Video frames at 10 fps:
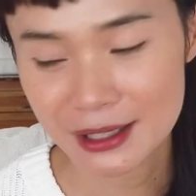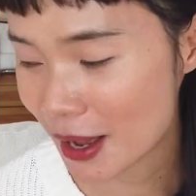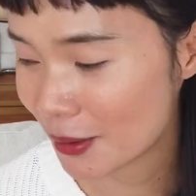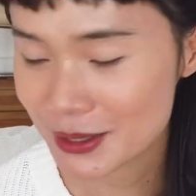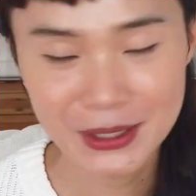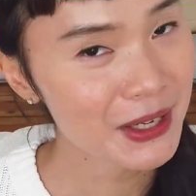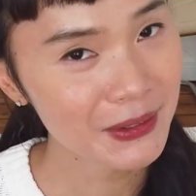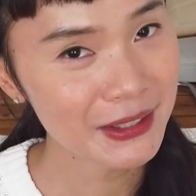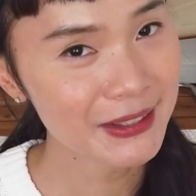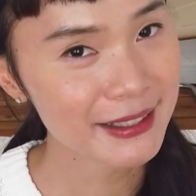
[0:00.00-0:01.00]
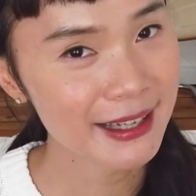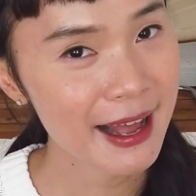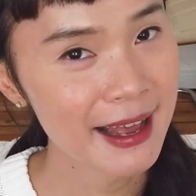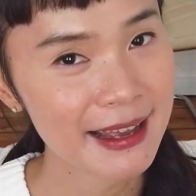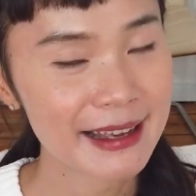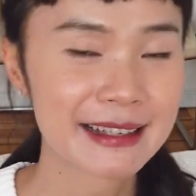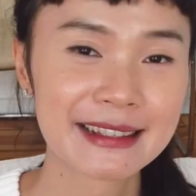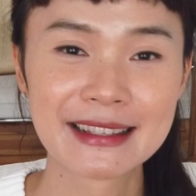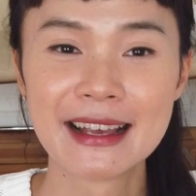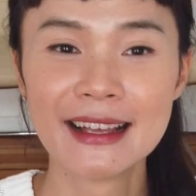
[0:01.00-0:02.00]
So I'll show you
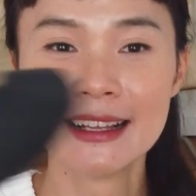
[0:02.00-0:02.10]
guys.